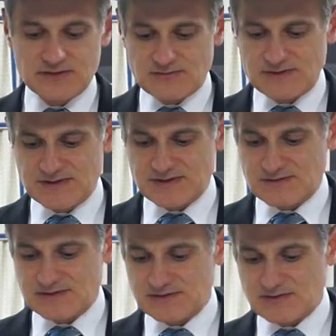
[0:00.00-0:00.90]
What does it
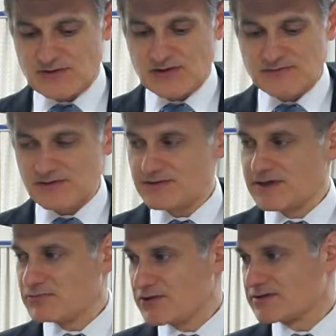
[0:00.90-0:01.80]
mean?
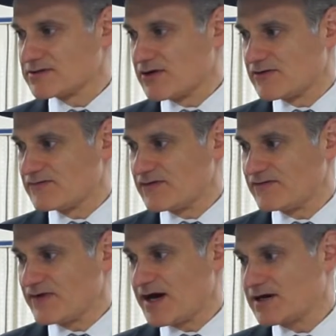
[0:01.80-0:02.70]
Likbar es Aviv,
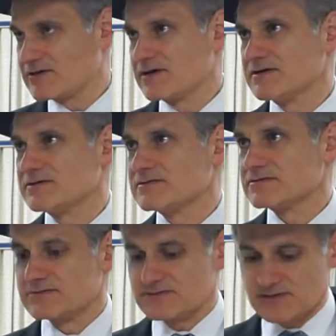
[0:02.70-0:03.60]
Afrei
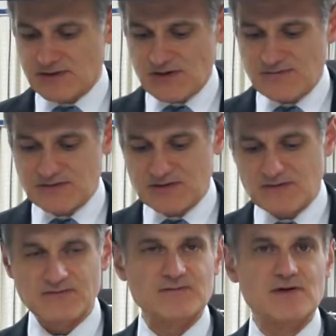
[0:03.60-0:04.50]

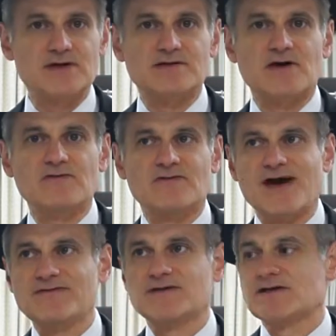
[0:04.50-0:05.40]
Kavroi es Aviv,
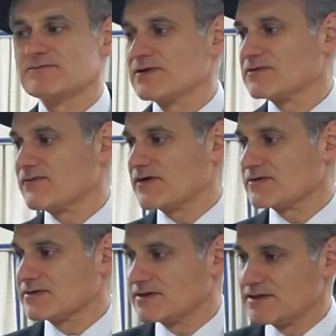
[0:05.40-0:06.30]
after they buried their
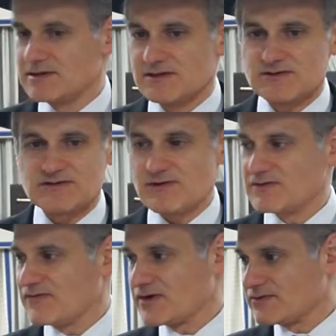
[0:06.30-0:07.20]
father. They just buried
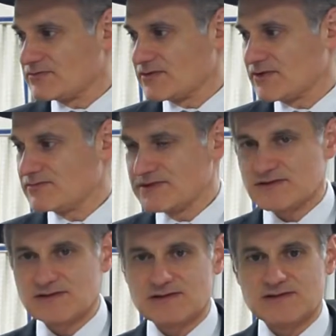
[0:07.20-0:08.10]
him. What's
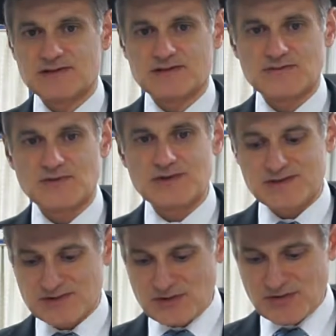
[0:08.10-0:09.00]
this? What's
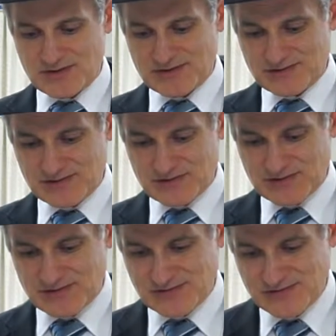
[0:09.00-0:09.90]
this whole
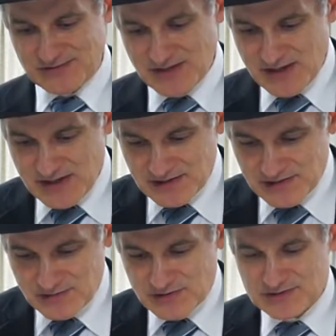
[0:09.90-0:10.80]
thing? So
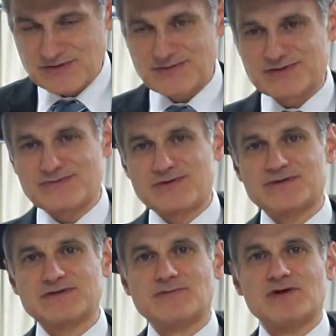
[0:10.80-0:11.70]
the Rosh Hashanah has a very
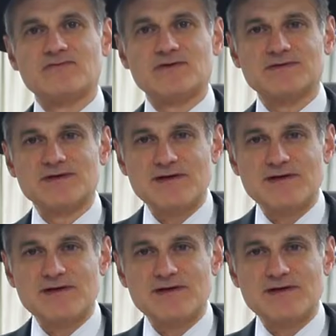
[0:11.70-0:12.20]
good shema about it.